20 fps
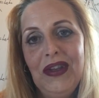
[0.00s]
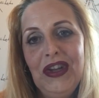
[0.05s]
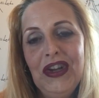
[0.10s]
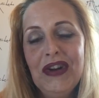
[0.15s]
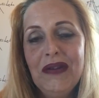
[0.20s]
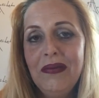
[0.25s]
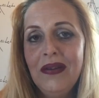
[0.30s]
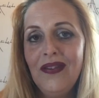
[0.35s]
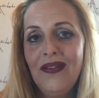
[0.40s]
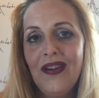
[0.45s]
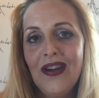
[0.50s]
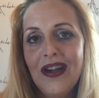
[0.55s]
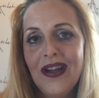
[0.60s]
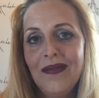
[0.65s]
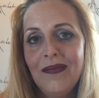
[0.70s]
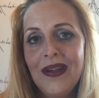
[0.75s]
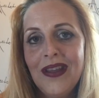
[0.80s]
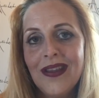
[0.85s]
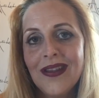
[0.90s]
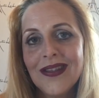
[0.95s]
you'll be
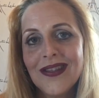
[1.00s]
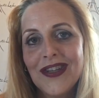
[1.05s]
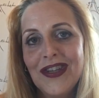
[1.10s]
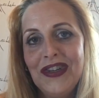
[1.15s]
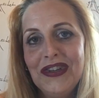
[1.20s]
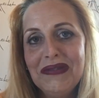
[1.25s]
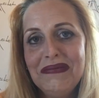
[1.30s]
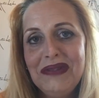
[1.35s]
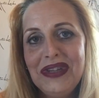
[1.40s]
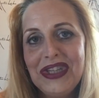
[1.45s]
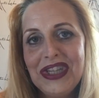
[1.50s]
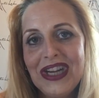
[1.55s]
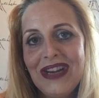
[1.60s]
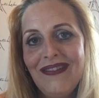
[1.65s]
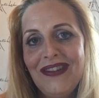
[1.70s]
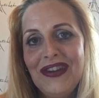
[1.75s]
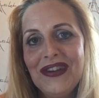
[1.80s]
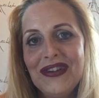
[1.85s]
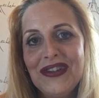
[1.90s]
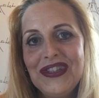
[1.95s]
flying with us and you'll be
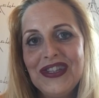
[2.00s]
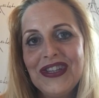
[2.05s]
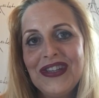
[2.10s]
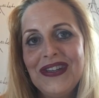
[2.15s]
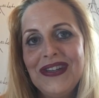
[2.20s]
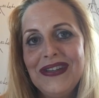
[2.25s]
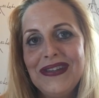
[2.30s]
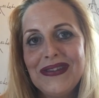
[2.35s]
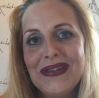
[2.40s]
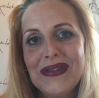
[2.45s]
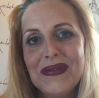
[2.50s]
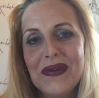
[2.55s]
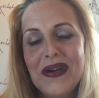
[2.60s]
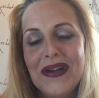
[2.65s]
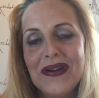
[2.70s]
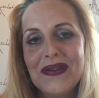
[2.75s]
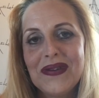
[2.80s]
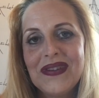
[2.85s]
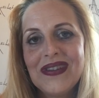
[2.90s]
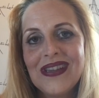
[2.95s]
sharing your journeys as
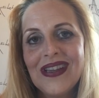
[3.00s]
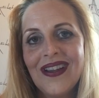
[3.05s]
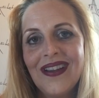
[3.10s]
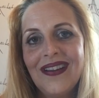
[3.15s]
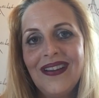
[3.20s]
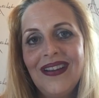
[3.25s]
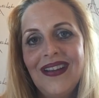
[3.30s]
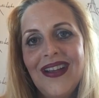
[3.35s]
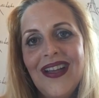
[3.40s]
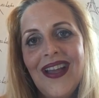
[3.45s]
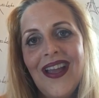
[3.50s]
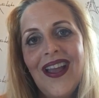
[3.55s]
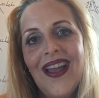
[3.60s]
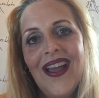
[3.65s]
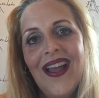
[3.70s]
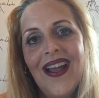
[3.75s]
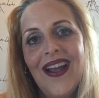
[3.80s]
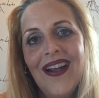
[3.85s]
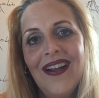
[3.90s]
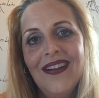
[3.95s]
well. So
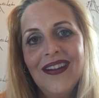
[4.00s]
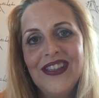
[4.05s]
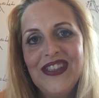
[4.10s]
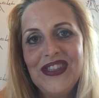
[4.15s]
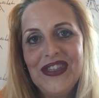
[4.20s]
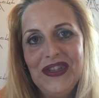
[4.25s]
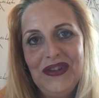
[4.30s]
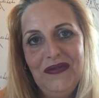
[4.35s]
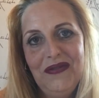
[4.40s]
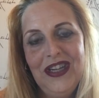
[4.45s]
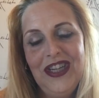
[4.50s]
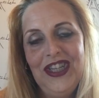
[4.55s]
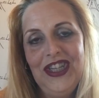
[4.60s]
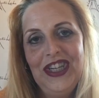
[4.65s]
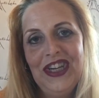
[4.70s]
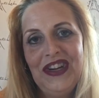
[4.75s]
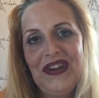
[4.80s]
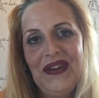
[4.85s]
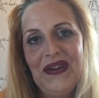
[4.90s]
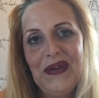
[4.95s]
I do
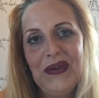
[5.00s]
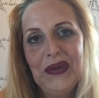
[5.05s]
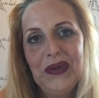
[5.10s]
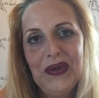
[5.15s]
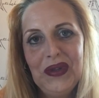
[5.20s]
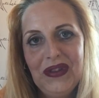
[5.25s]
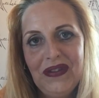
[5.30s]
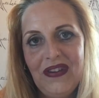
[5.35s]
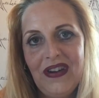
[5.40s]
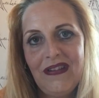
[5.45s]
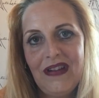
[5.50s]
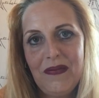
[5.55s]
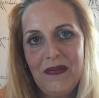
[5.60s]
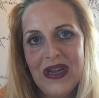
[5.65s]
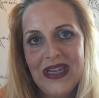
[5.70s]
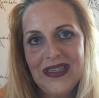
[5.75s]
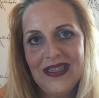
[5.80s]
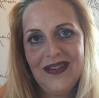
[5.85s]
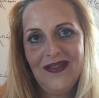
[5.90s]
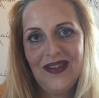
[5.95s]
wish you all the very
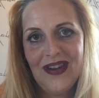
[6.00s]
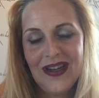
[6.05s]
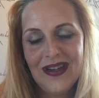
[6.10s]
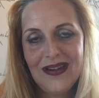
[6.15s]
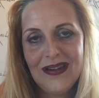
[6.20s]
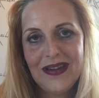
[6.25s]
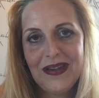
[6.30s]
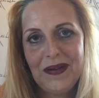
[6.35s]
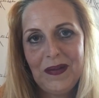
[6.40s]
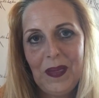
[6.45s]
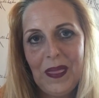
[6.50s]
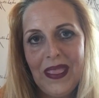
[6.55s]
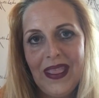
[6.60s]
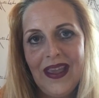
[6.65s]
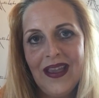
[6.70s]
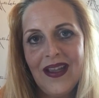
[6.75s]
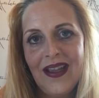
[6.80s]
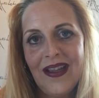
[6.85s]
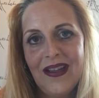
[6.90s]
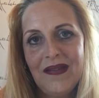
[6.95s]
best of luck
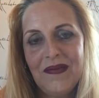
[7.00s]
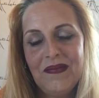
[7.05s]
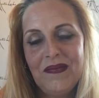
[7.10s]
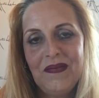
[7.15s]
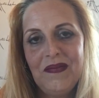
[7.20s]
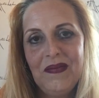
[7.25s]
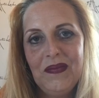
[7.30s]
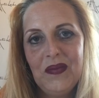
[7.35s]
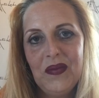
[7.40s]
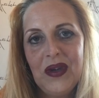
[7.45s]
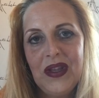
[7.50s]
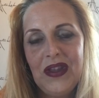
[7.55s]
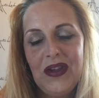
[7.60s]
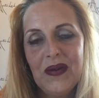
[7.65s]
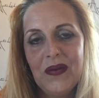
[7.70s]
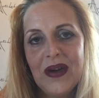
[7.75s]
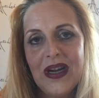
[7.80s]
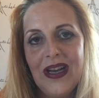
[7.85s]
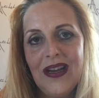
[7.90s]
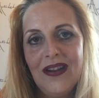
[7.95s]
with
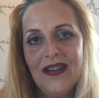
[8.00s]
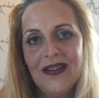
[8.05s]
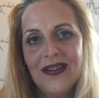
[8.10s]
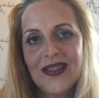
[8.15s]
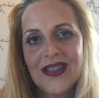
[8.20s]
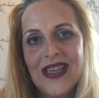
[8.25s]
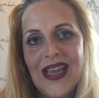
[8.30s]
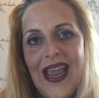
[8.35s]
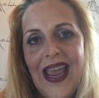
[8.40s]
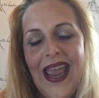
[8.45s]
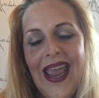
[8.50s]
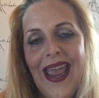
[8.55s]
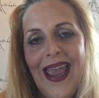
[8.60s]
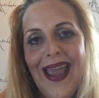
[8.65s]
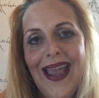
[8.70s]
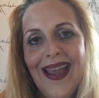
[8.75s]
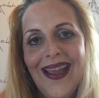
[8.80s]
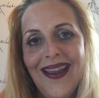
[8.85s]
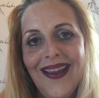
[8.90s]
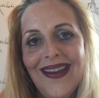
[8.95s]
your weight loss,
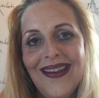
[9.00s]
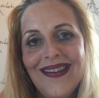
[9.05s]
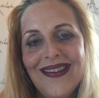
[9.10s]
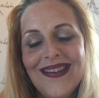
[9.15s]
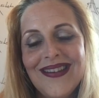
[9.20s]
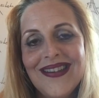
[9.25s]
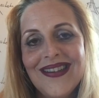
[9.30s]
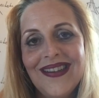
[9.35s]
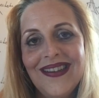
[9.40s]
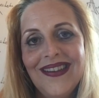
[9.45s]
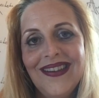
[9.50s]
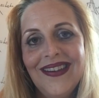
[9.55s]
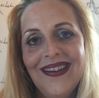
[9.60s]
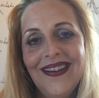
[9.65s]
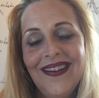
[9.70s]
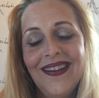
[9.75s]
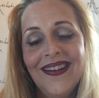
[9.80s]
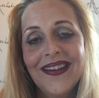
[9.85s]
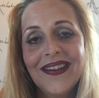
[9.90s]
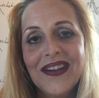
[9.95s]
and
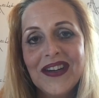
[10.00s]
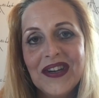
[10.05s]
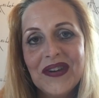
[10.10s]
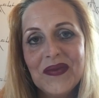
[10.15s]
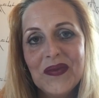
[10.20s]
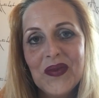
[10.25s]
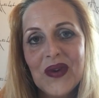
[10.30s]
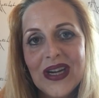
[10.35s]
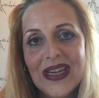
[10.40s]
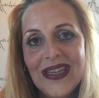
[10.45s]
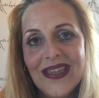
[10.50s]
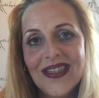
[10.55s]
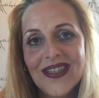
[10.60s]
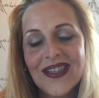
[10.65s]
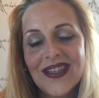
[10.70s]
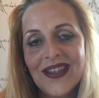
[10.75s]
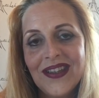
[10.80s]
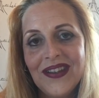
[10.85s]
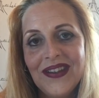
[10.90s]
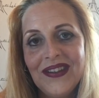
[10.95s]
I can't wait
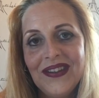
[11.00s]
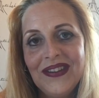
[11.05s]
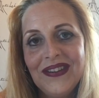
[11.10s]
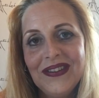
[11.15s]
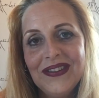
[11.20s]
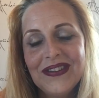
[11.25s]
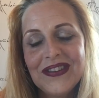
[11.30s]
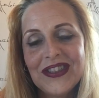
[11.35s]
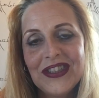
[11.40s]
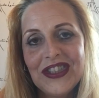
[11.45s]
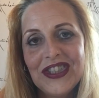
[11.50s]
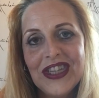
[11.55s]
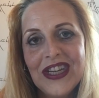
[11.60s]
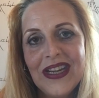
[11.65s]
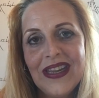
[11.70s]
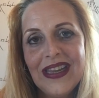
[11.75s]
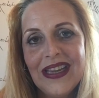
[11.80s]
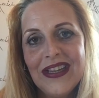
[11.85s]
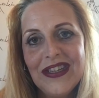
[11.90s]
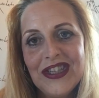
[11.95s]
to
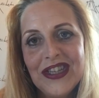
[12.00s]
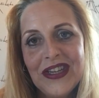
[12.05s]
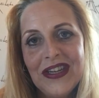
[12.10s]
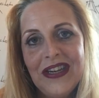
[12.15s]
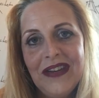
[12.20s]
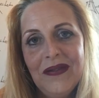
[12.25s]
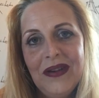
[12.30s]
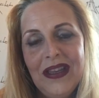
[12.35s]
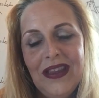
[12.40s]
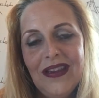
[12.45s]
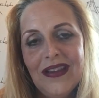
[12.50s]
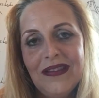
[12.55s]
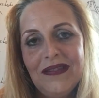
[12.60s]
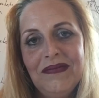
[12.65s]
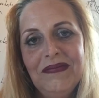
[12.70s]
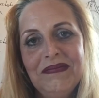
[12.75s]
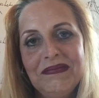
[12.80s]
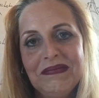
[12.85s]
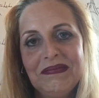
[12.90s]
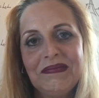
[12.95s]
share that journey with you.